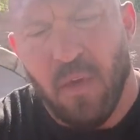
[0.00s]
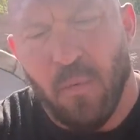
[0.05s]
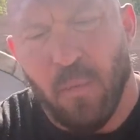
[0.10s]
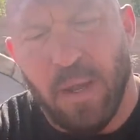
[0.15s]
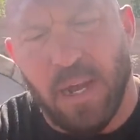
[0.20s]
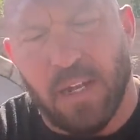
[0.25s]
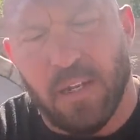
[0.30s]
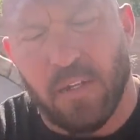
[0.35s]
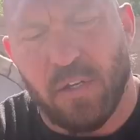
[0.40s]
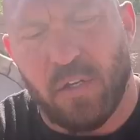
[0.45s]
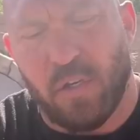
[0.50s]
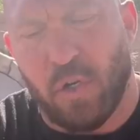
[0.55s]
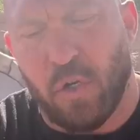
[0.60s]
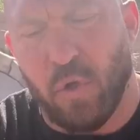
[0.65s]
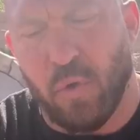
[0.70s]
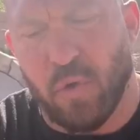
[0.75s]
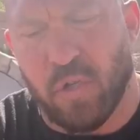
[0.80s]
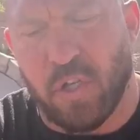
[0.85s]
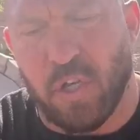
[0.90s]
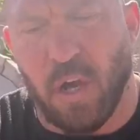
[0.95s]
we got
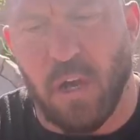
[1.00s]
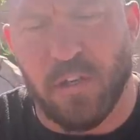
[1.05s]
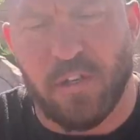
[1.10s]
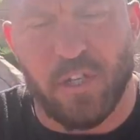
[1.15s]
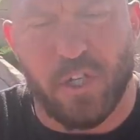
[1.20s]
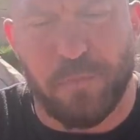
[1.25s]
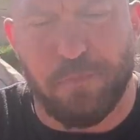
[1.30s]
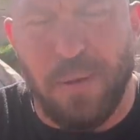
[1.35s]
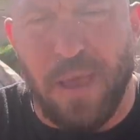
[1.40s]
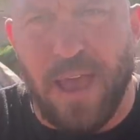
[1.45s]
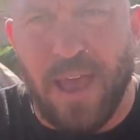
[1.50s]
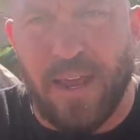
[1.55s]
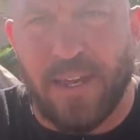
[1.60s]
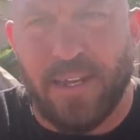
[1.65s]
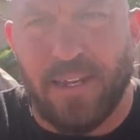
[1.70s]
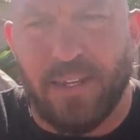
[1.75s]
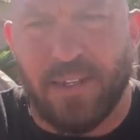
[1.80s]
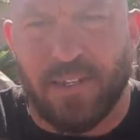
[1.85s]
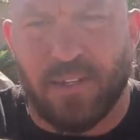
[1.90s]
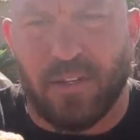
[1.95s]
two sausage
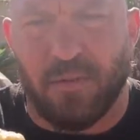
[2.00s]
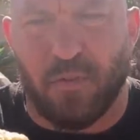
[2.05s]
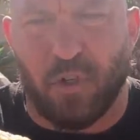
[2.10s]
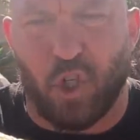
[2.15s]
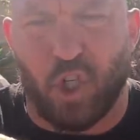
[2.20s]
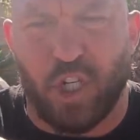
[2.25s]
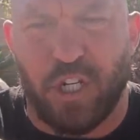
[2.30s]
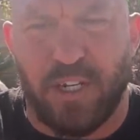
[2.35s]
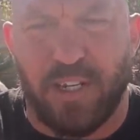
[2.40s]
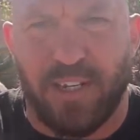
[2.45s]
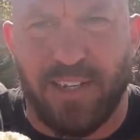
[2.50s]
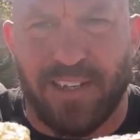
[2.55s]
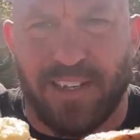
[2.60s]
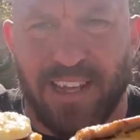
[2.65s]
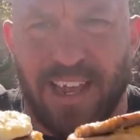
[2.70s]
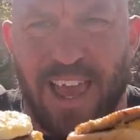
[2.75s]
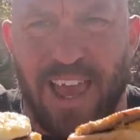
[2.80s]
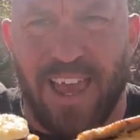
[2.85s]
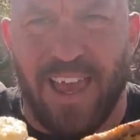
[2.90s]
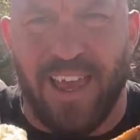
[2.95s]
patties,
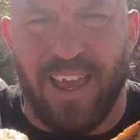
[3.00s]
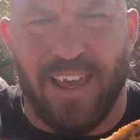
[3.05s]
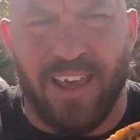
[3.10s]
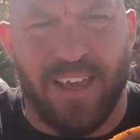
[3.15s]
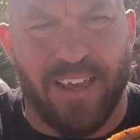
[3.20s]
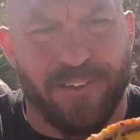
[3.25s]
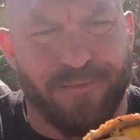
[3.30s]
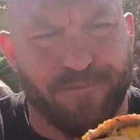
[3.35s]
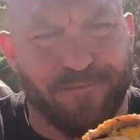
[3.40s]
cheese, egg,